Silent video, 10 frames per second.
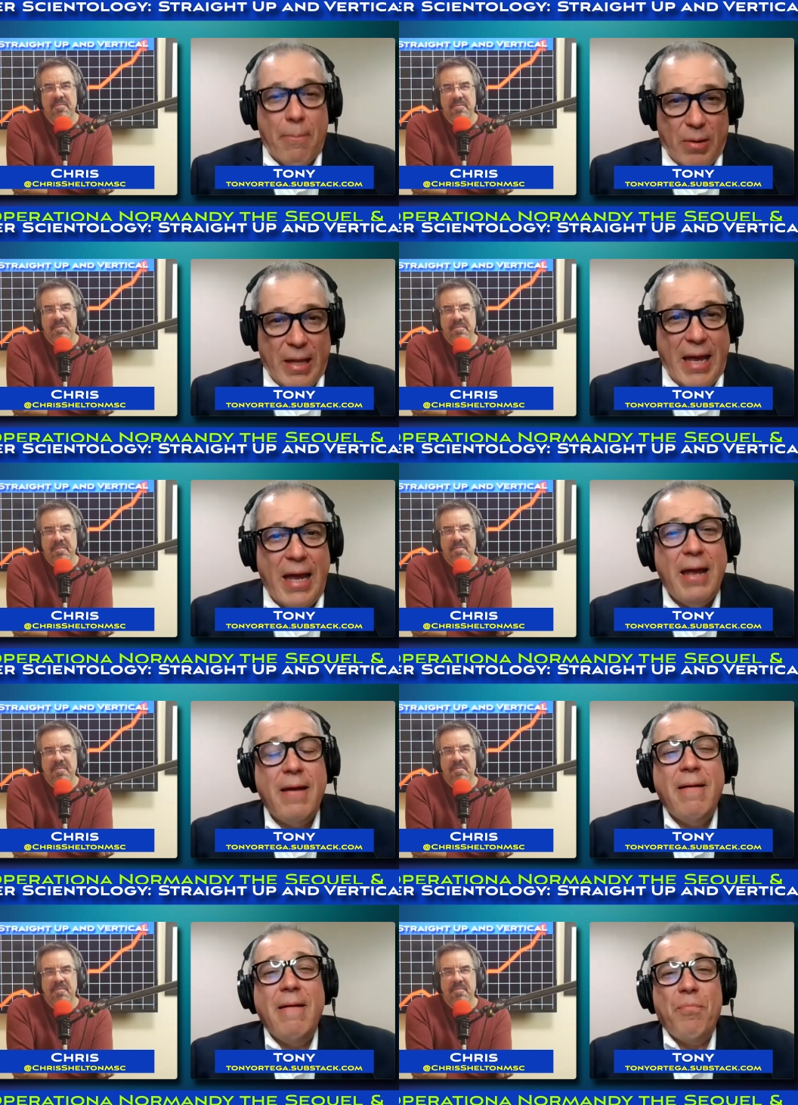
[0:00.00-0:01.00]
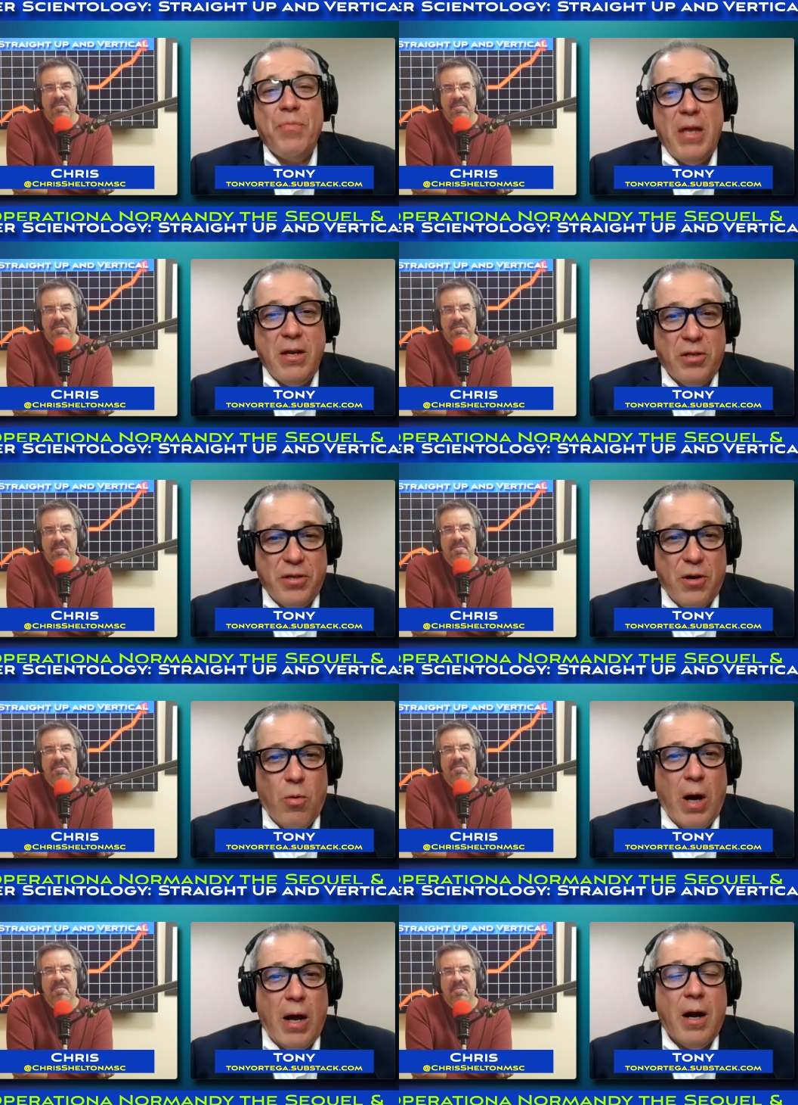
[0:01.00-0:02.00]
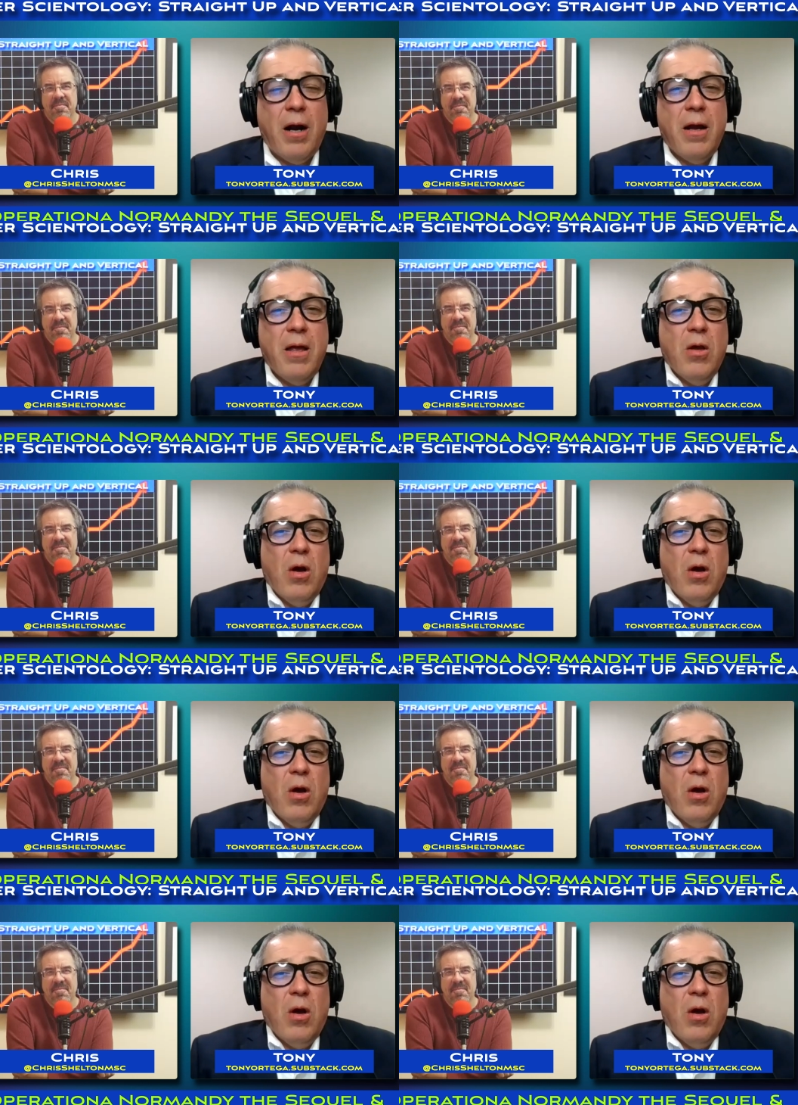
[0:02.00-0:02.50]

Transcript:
Speaker 1: at play in Clearwater.